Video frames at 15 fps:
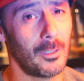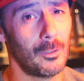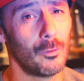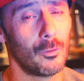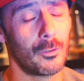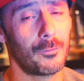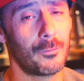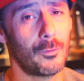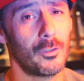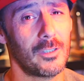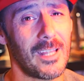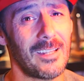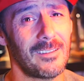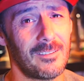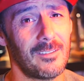look for a
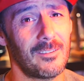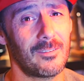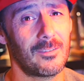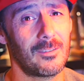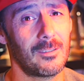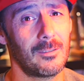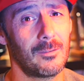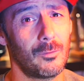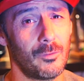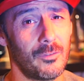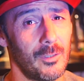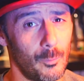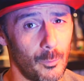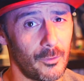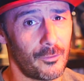dentist to
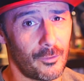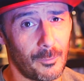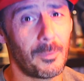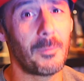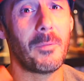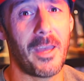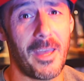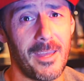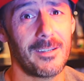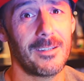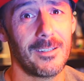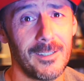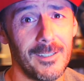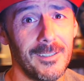see what's up in my head.